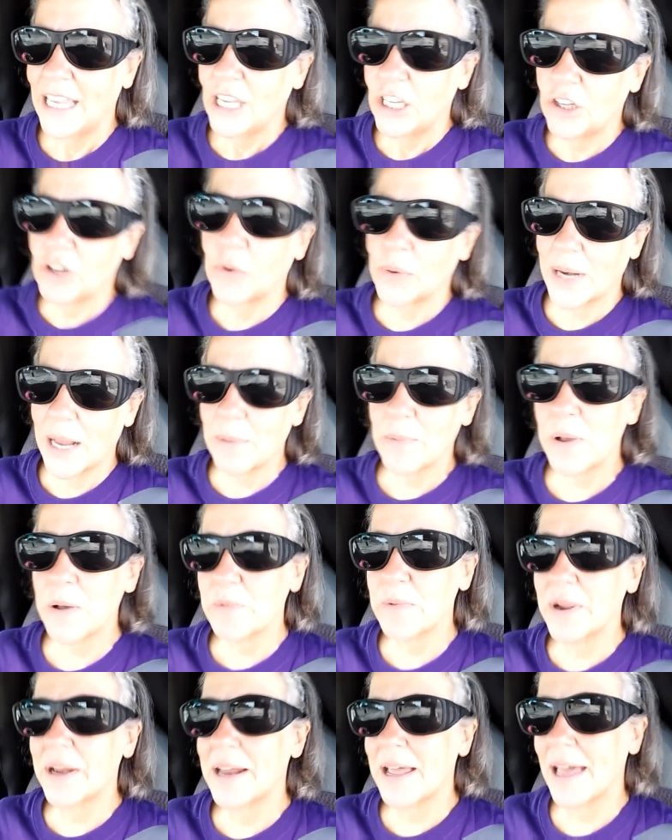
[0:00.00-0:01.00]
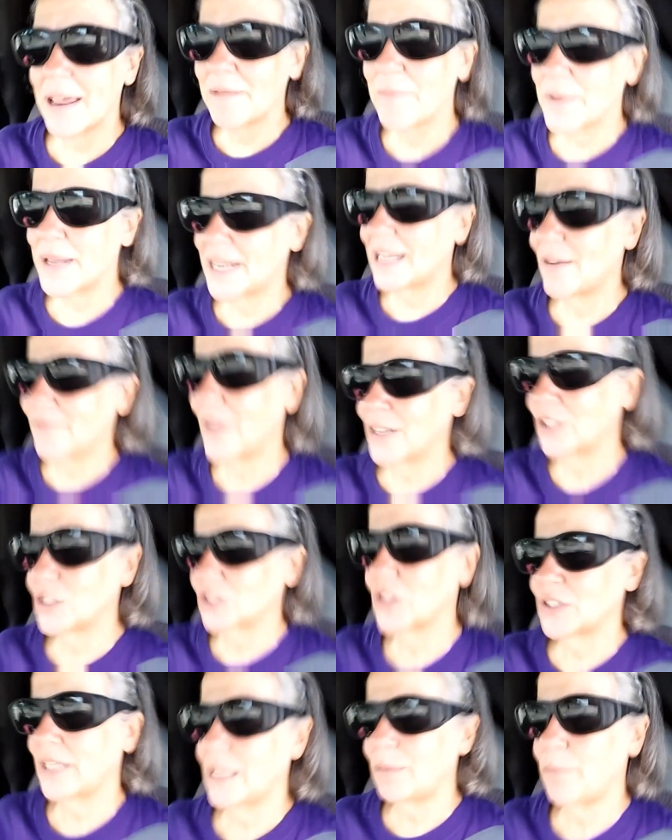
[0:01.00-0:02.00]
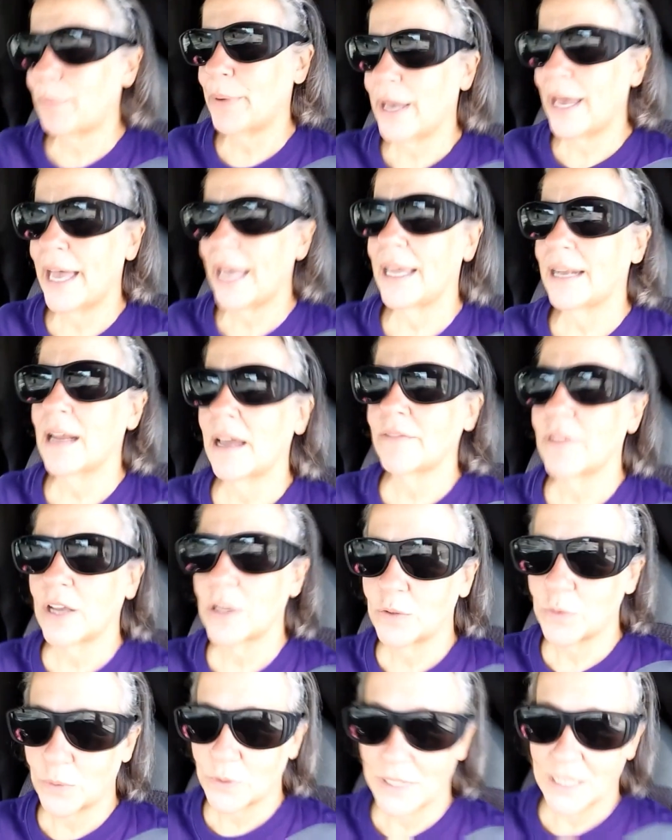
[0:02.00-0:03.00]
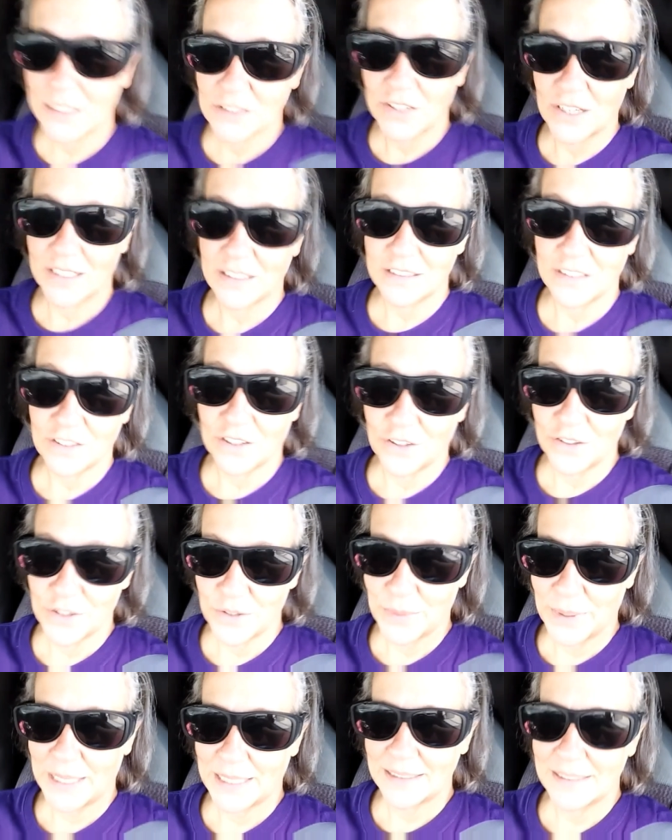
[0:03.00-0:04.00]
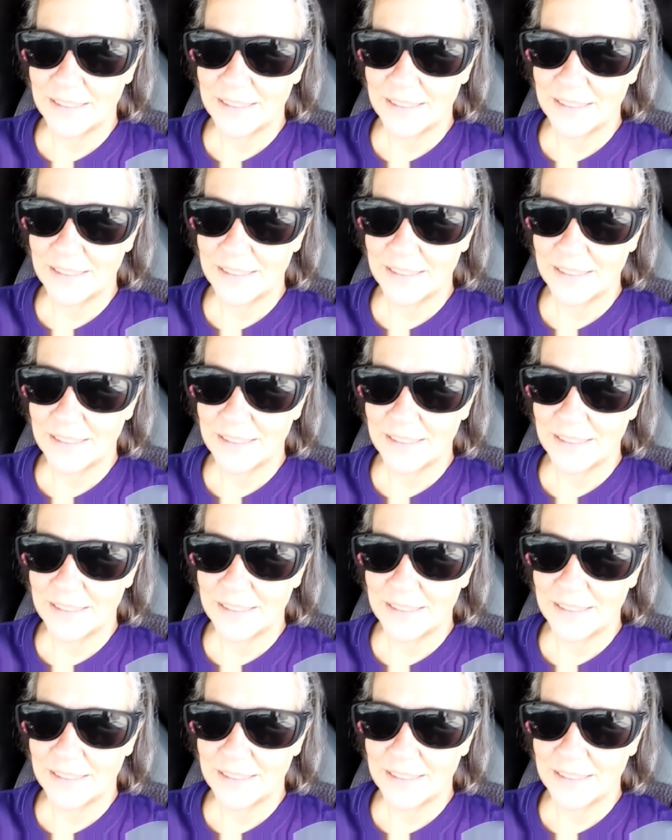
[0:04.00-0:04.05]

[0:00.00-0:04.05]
You know, and I will run out of money eventually, but I've got DoorDash I can start doing.